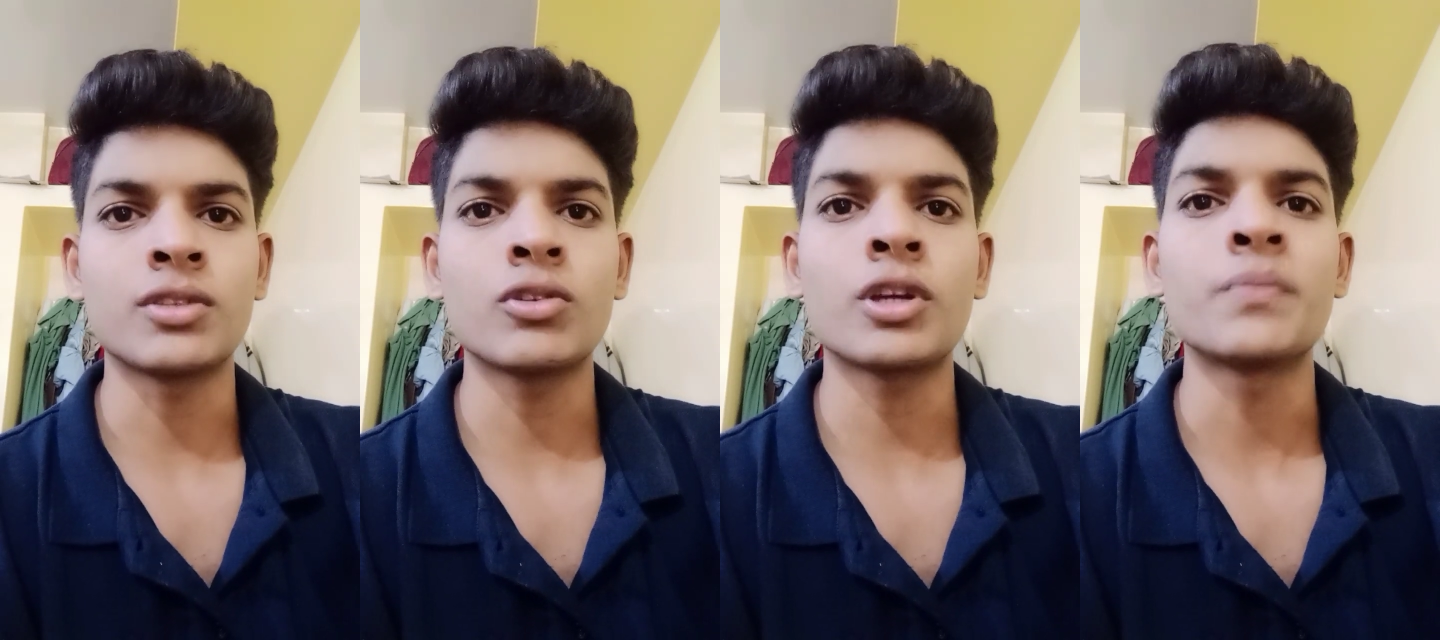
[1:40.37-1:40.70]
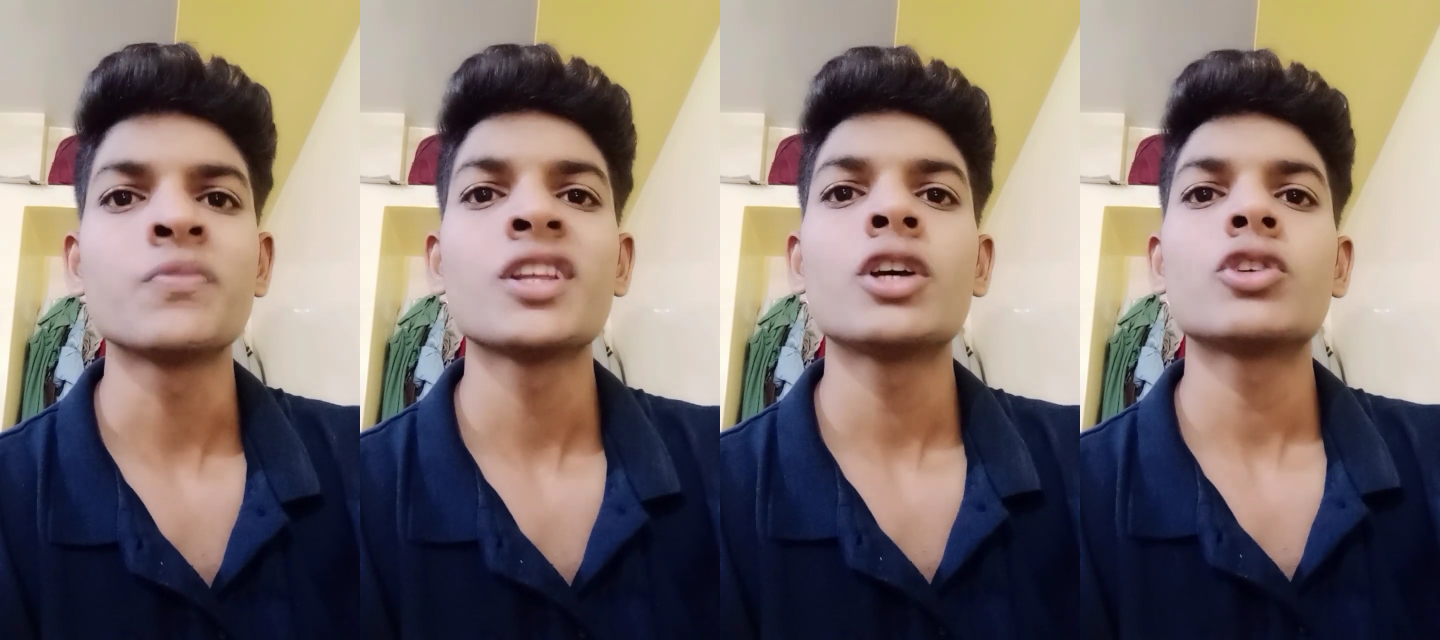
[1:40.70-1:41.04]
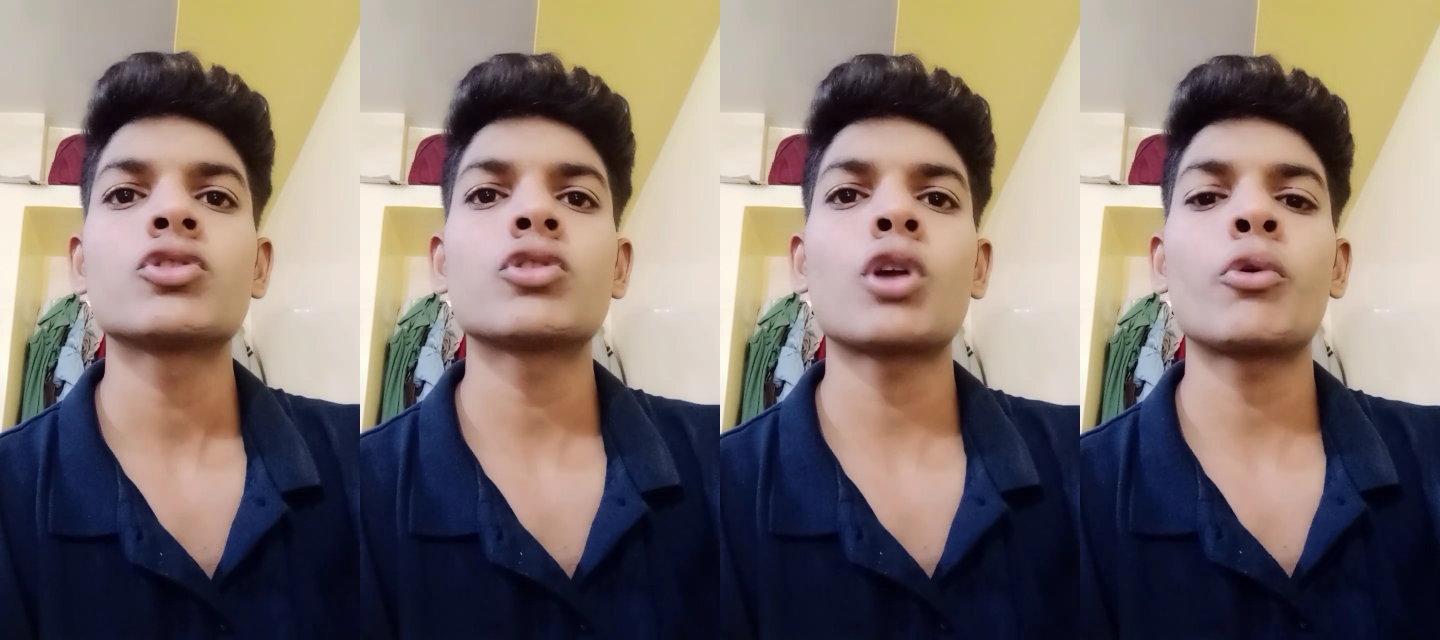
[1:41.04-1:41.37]
Okay,
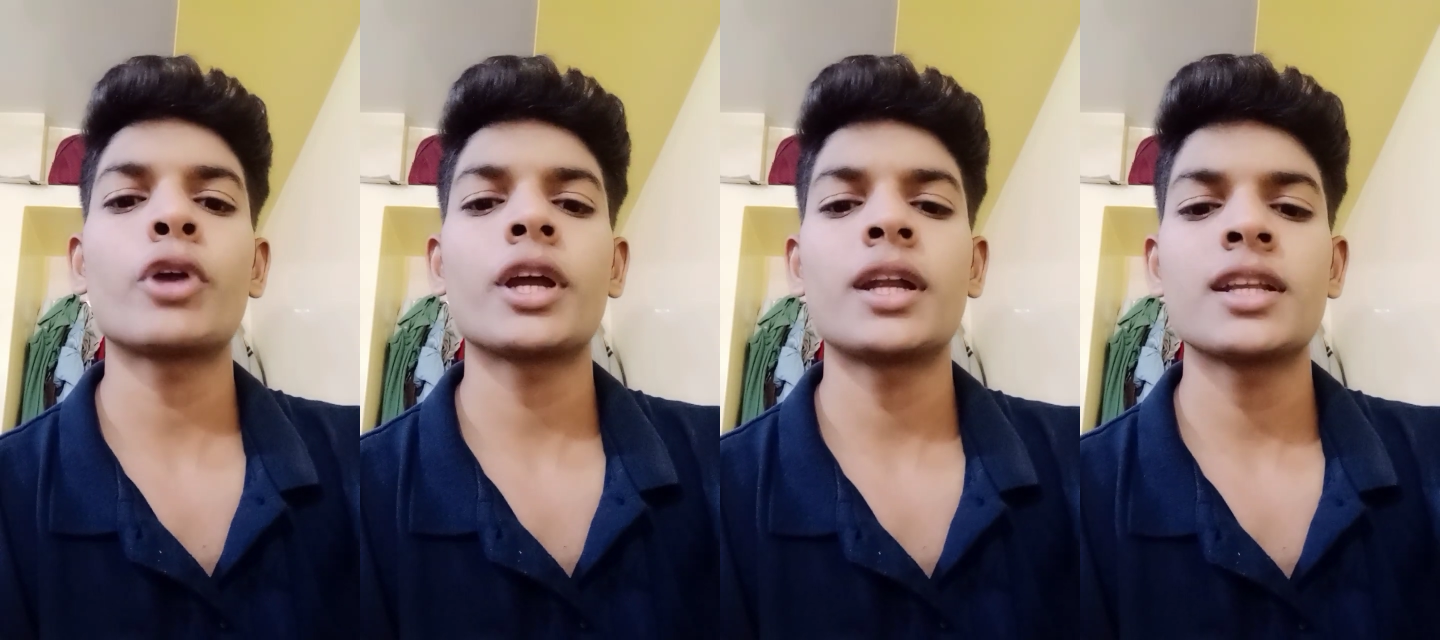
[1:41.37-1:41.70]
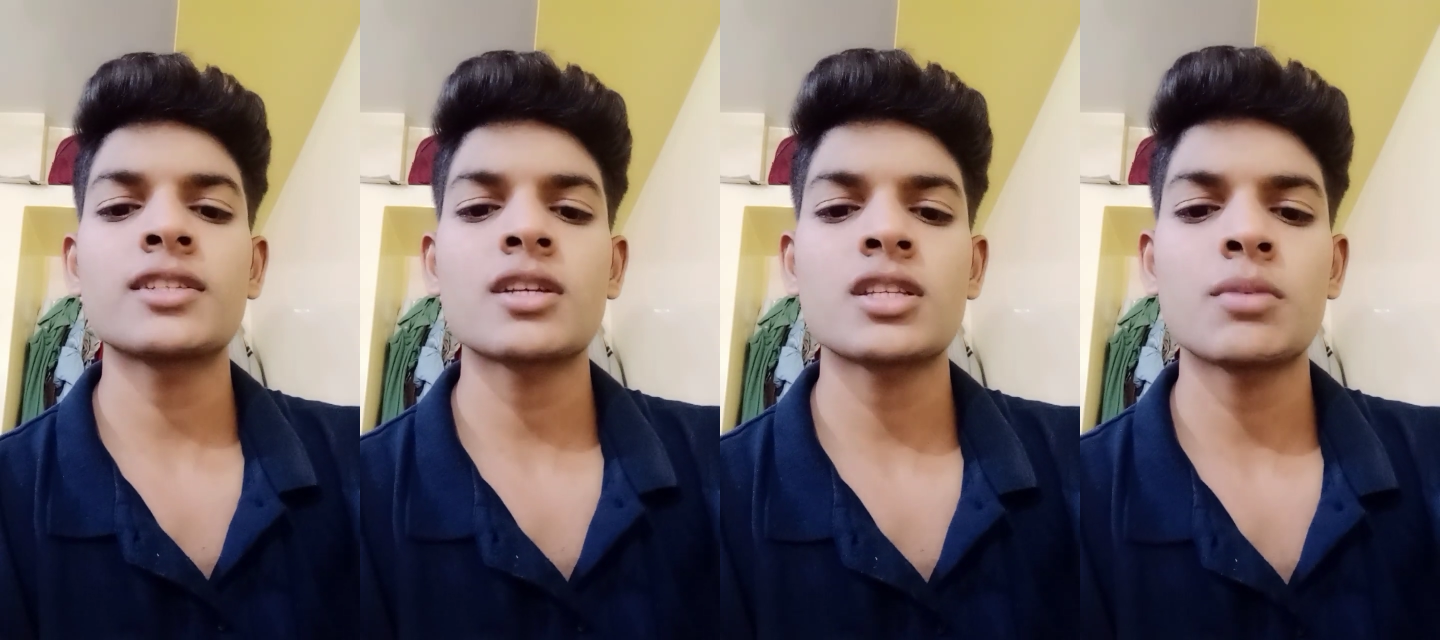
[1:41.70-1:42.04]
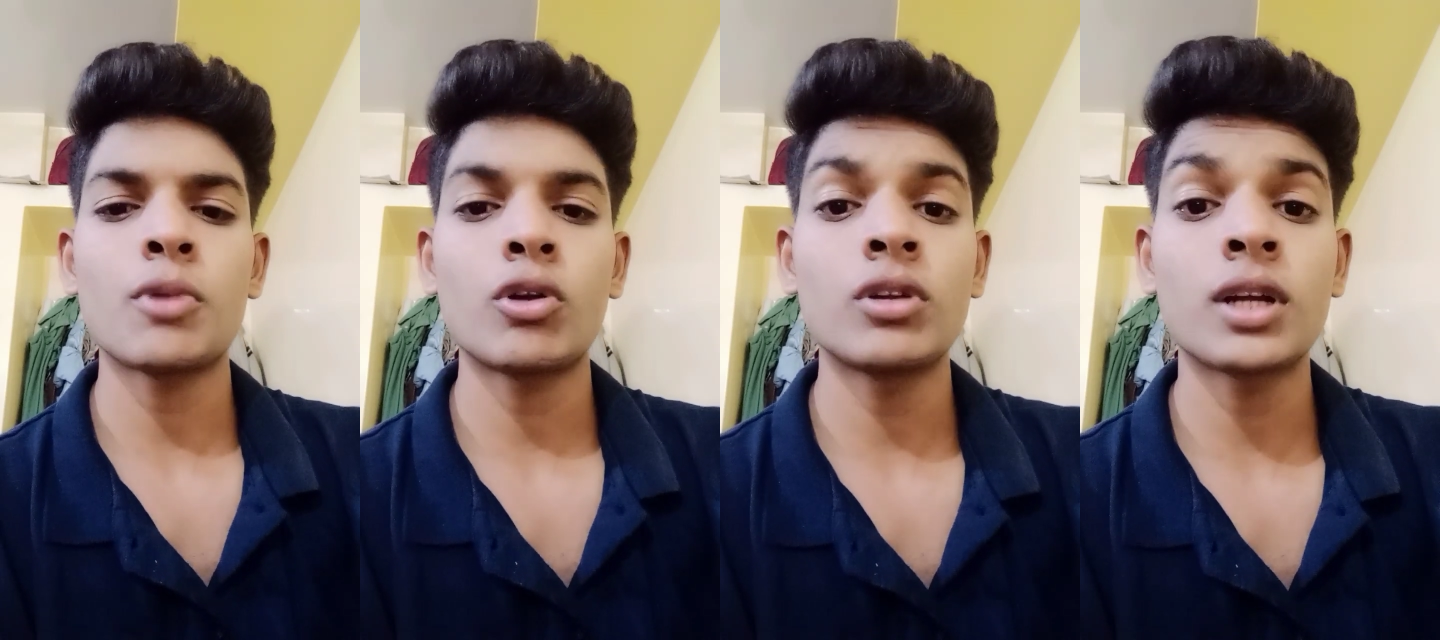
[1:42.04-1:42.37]
so now we can discuss
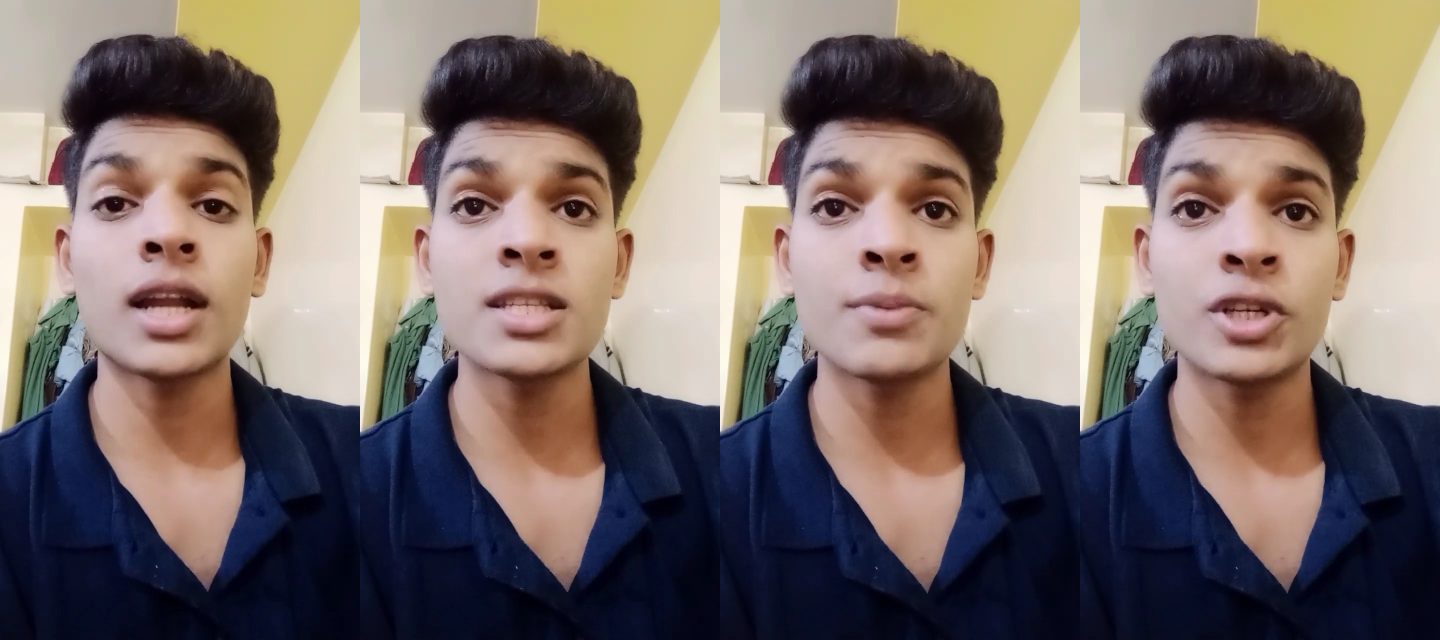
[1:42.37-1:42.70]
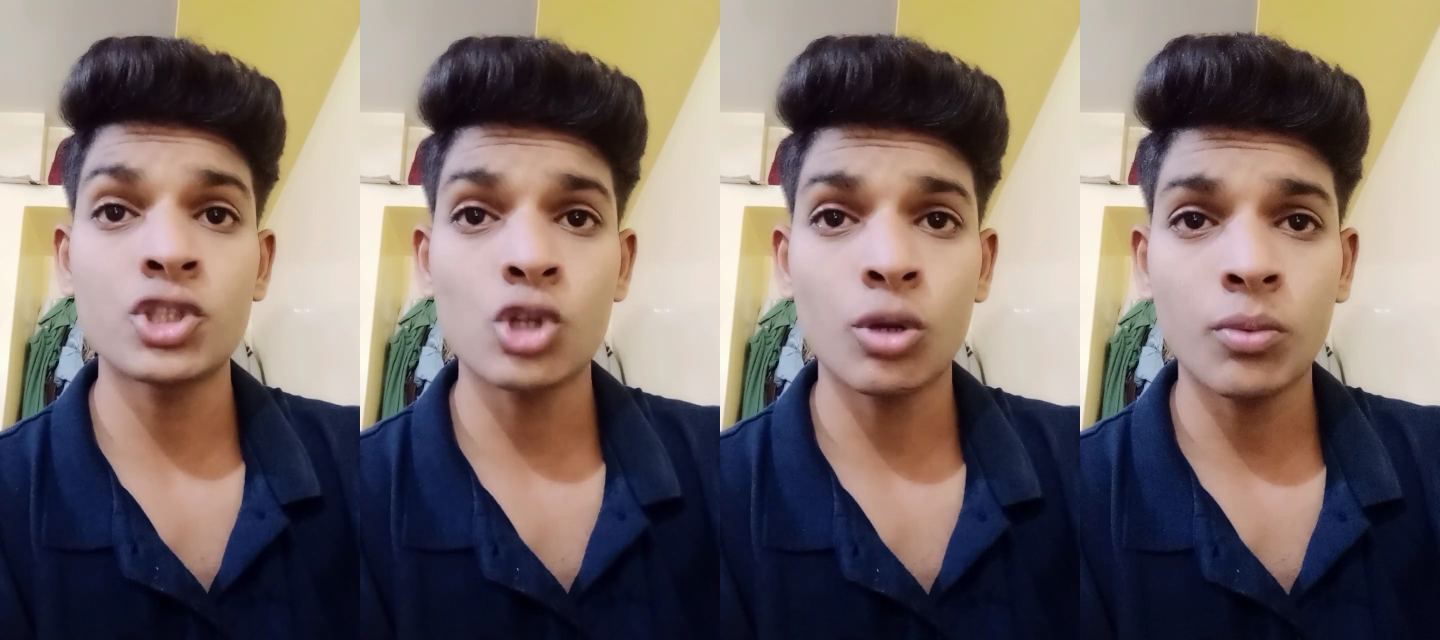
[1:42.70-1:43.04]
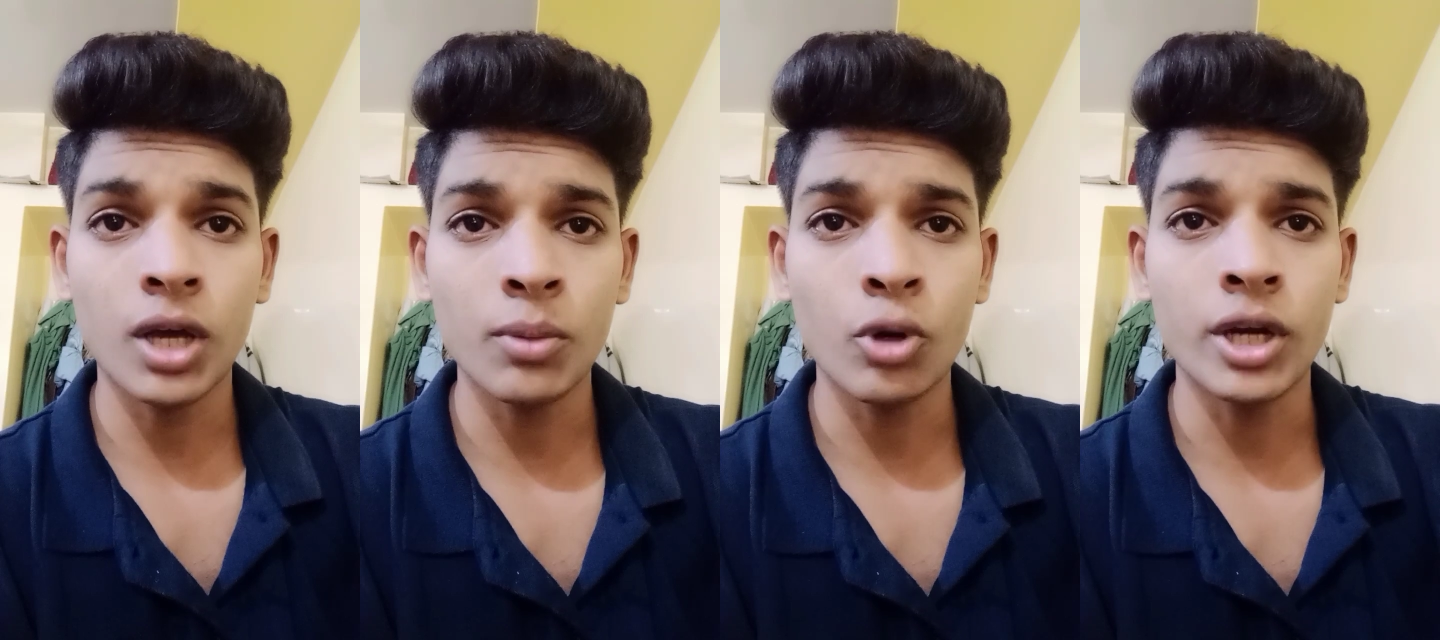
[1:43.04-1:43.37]
about the classification of
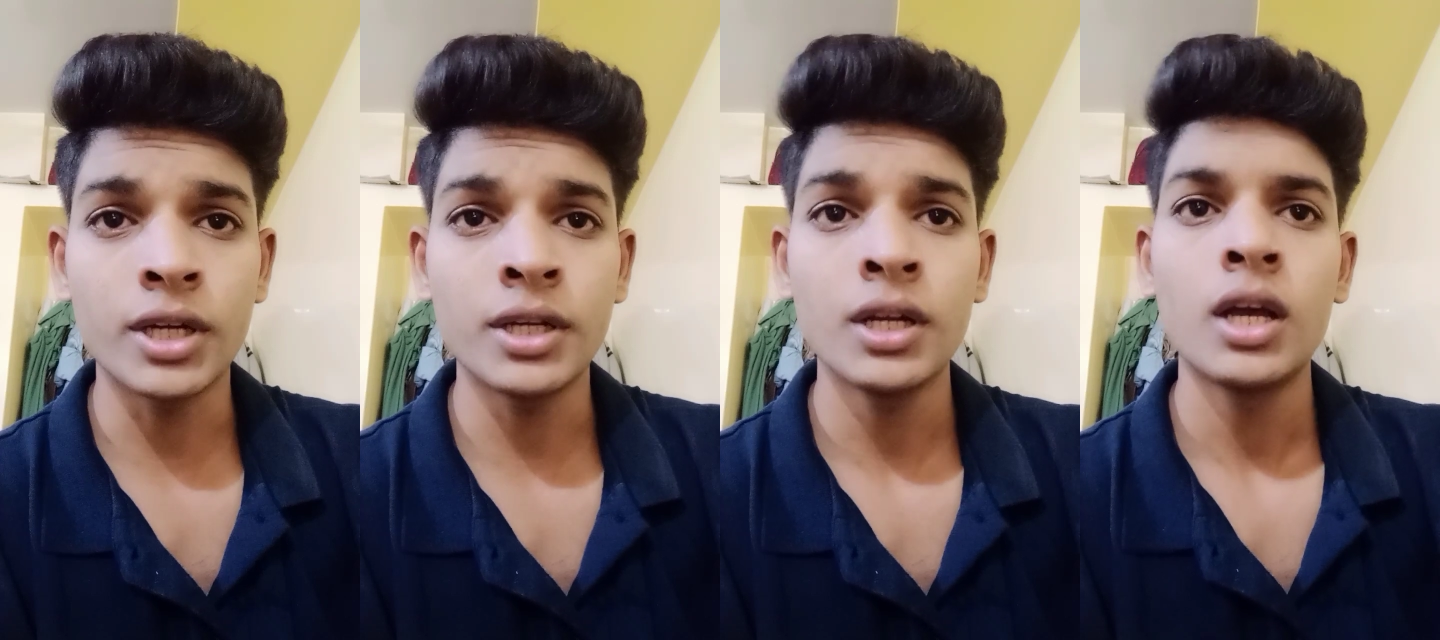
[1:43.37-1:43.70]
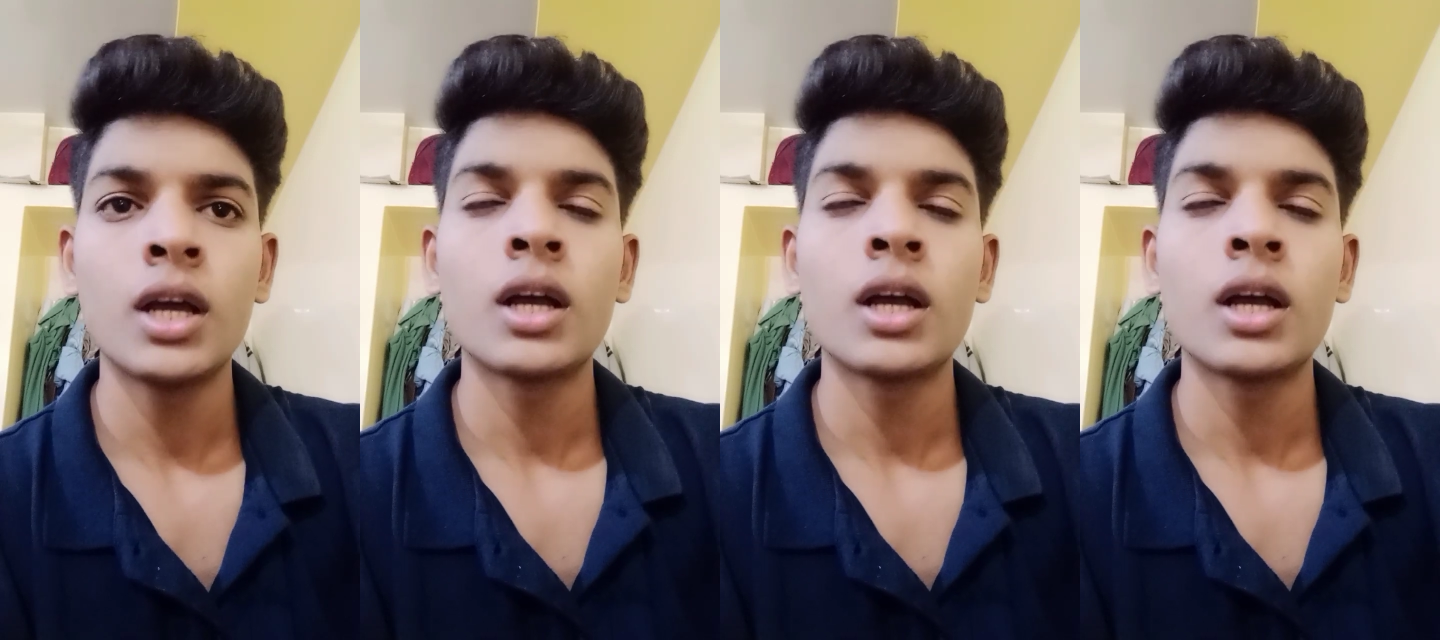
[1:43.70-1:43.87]
carbohydrate.